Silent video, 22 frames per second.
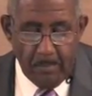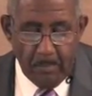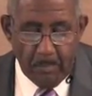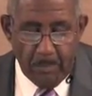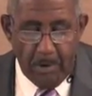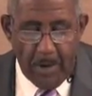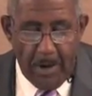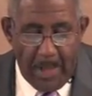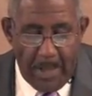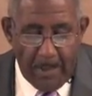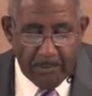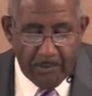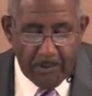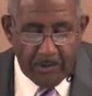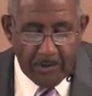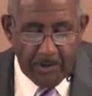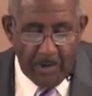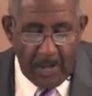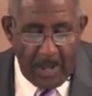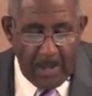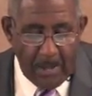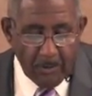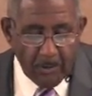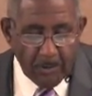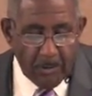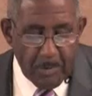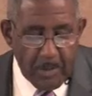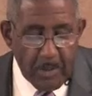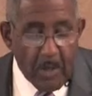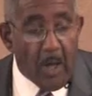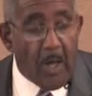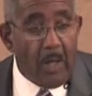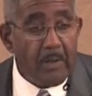perhaps at times
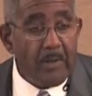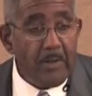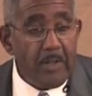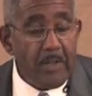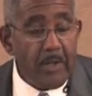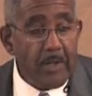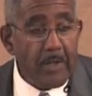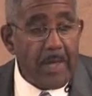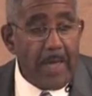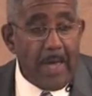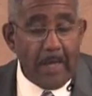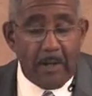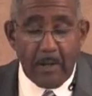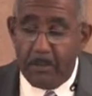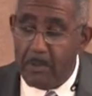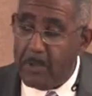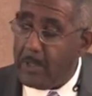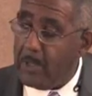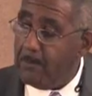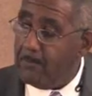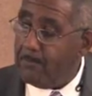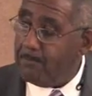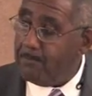beyond the academy?